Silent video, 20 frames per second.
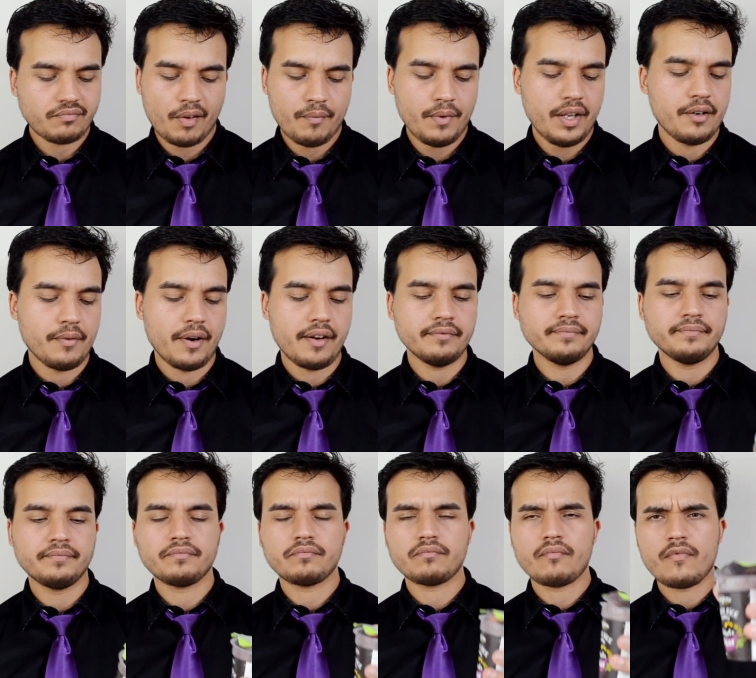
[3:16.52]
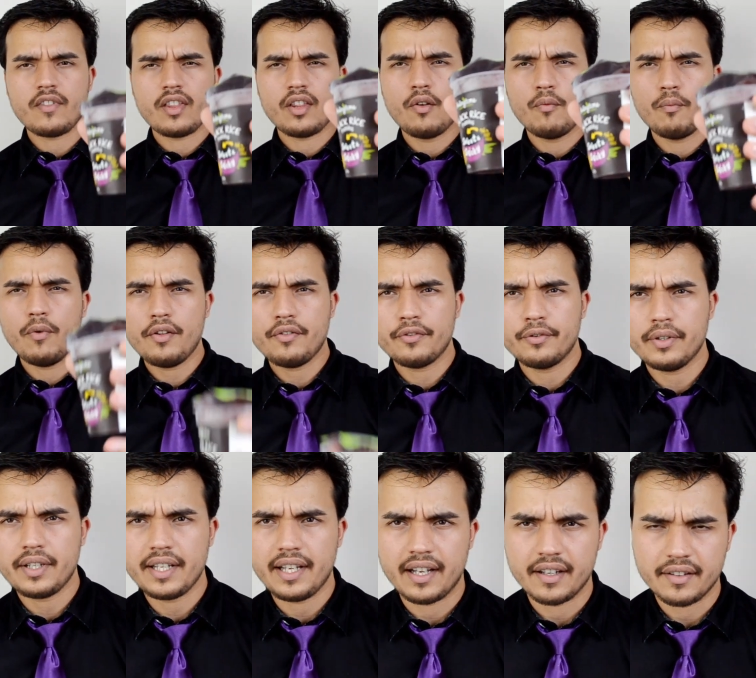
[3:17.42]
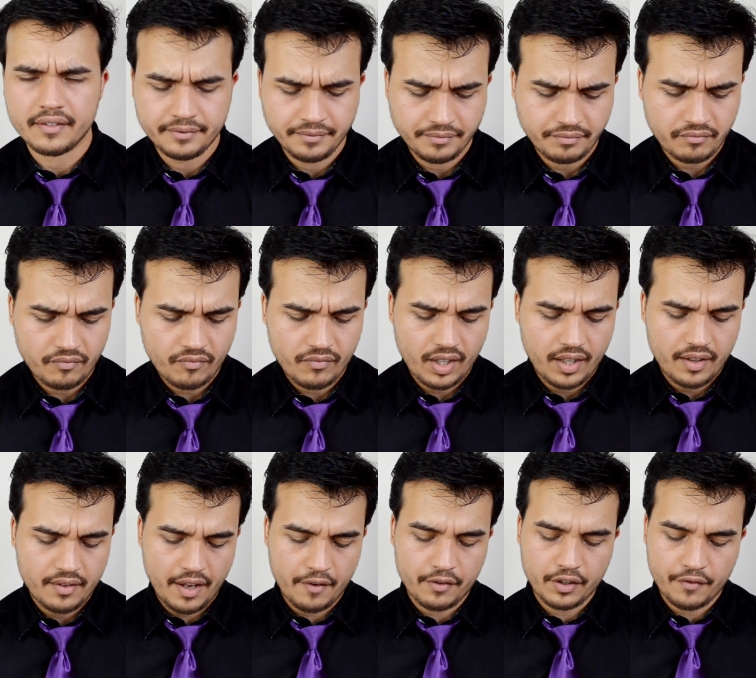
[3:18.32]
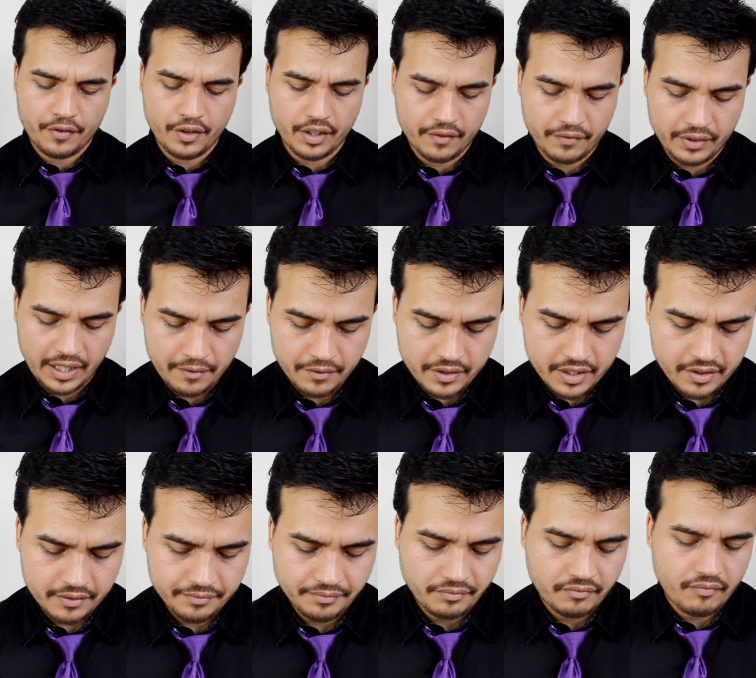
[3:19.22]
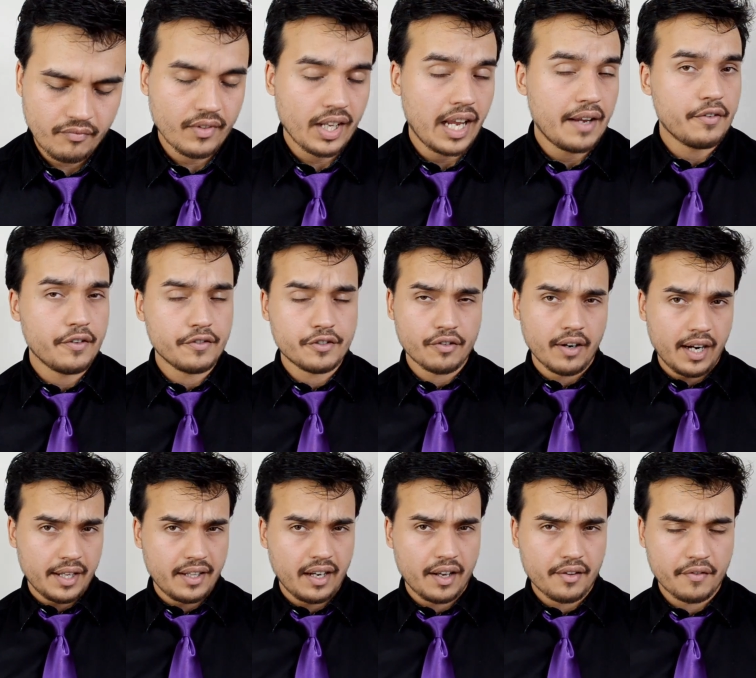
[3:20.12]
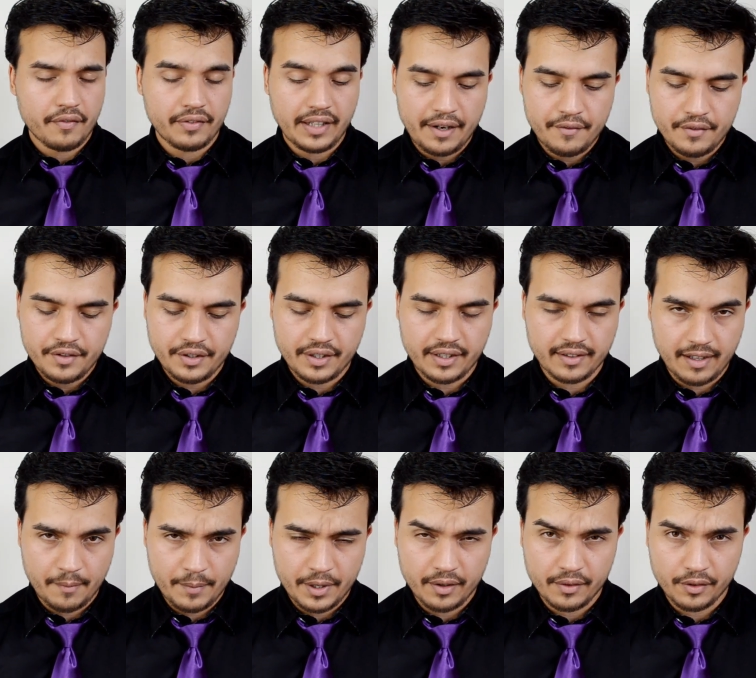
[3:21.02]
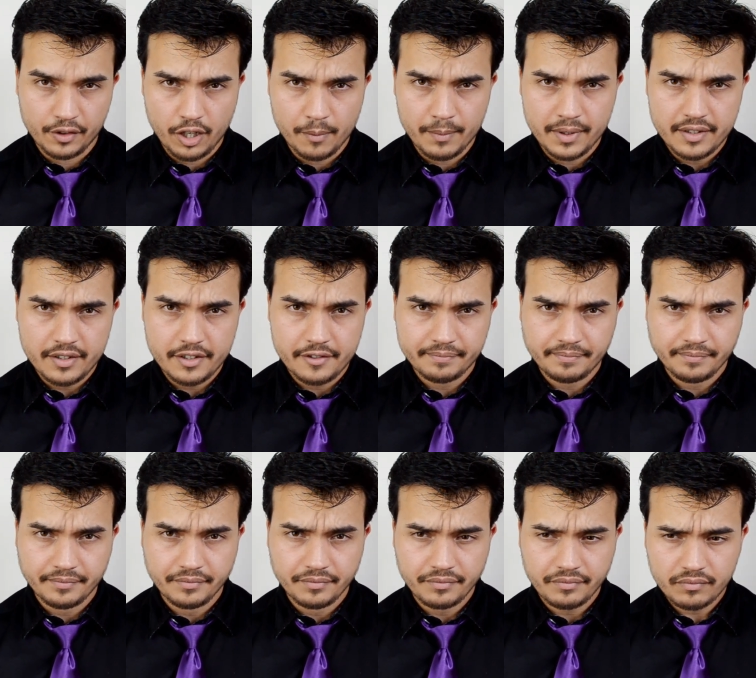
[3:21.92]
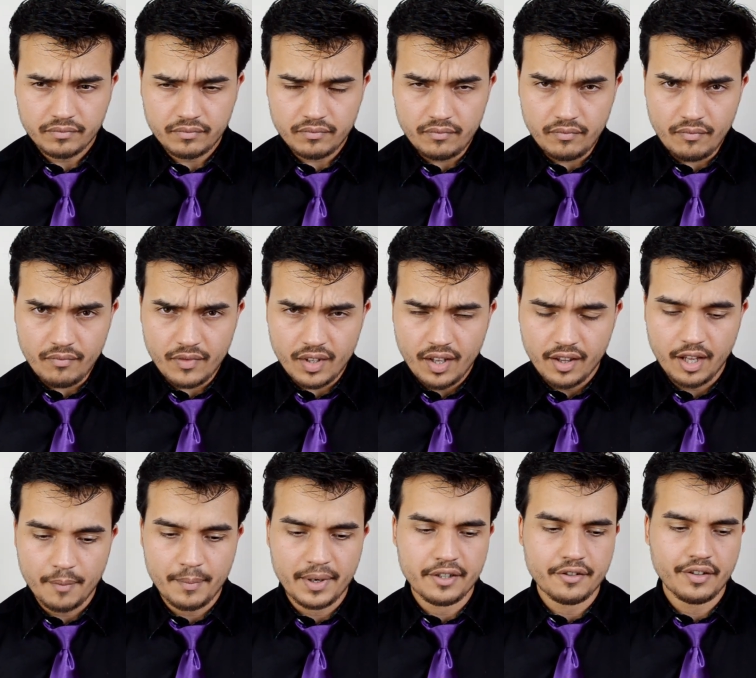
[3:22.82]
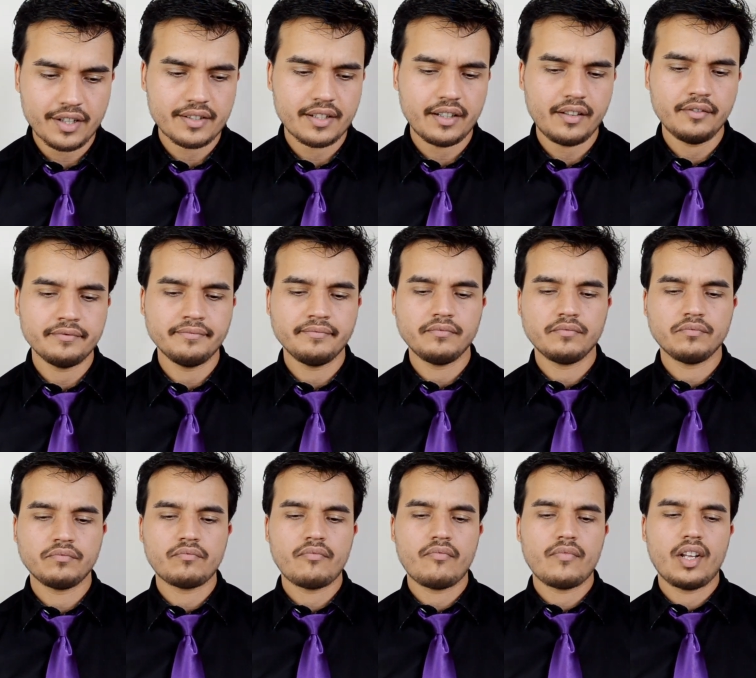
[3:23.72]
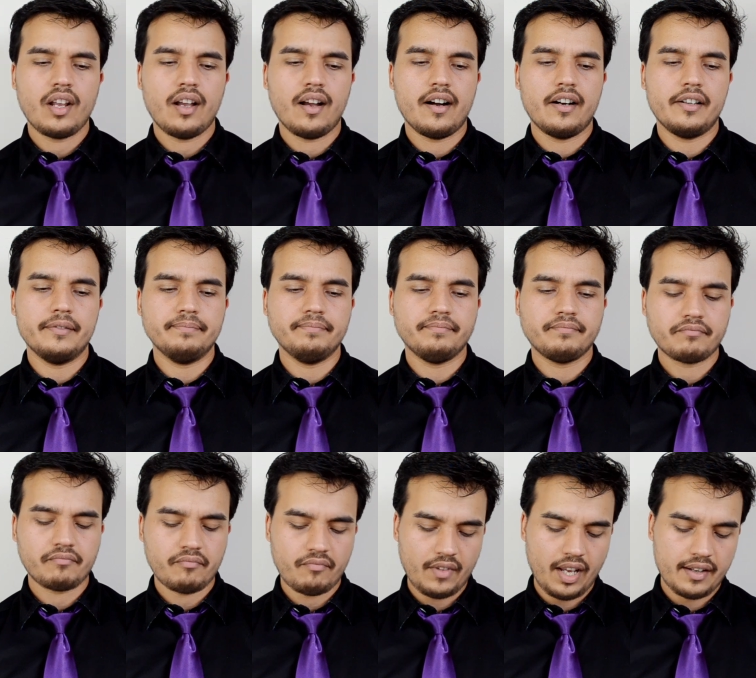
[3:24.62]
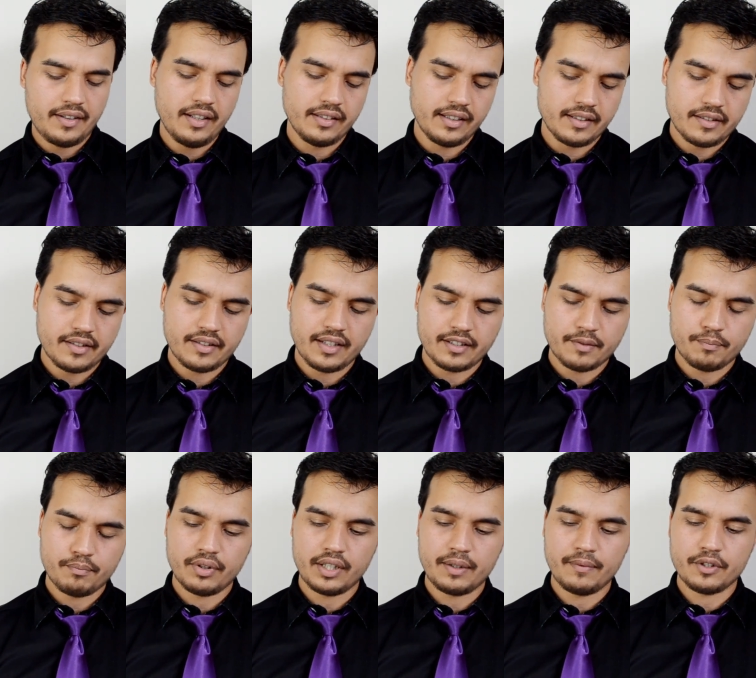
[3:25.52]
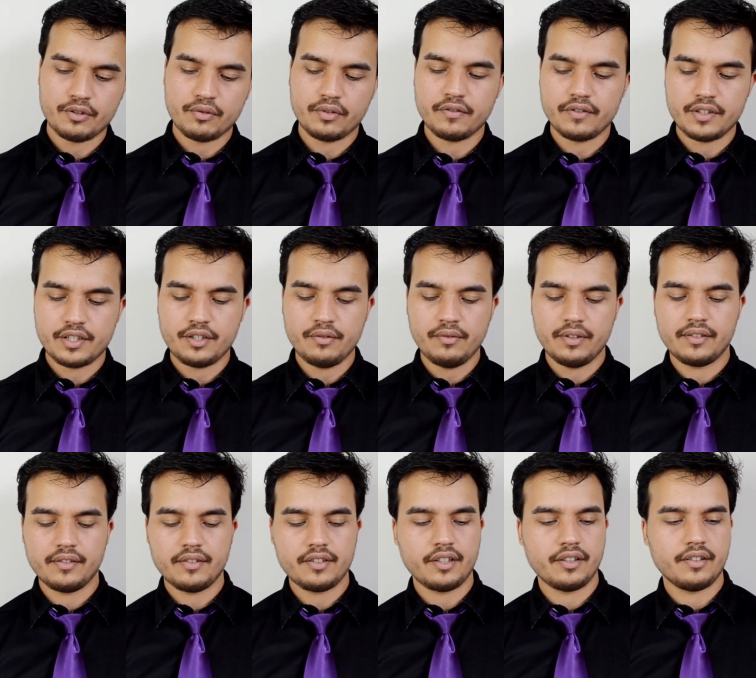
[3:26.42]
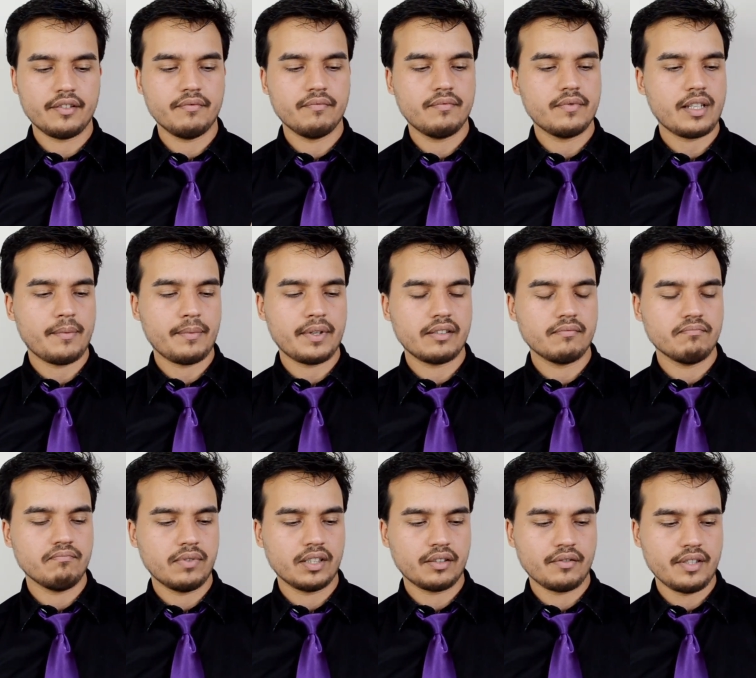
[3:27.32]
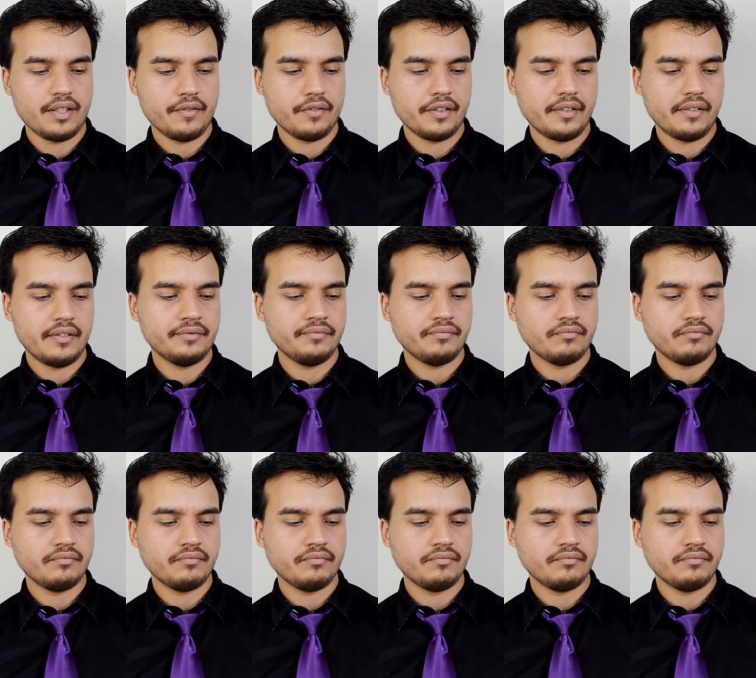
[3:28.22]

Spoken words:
But anyway, worth looking at. They've got a few other flavors. If you've tried the other flavors, you can let me know in the comments. That'd be interesting. And yeah, that's pretty much all there is to it. So something a little different.